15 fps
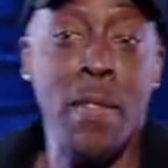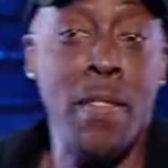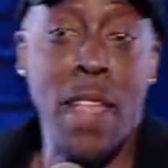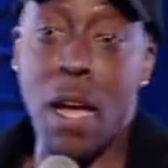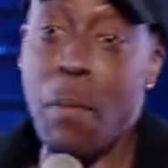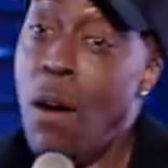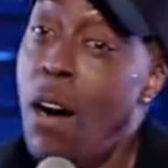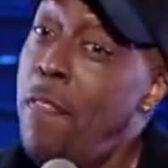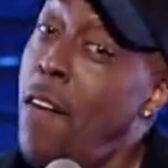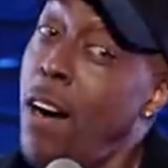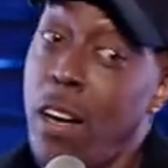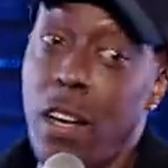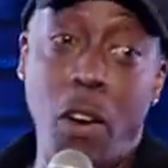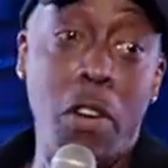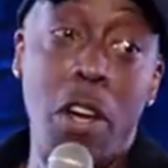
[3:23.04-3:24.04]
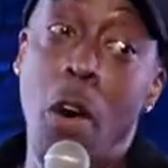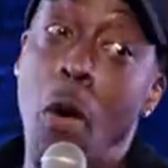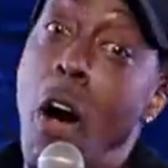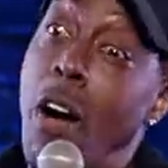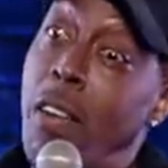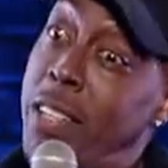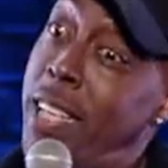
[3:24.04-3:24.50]
that motherfucker don't know
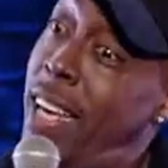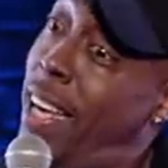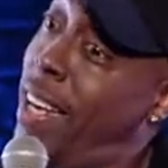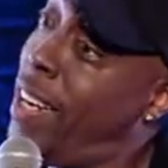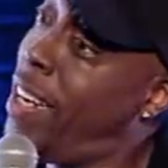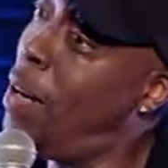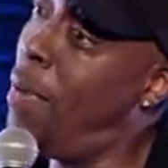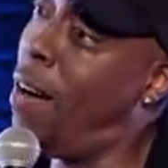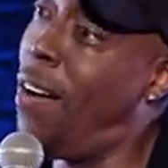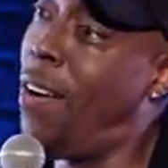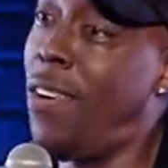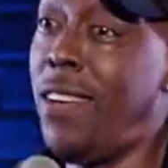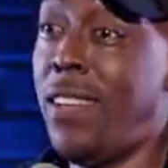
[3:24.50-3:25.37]
all ten. Come on.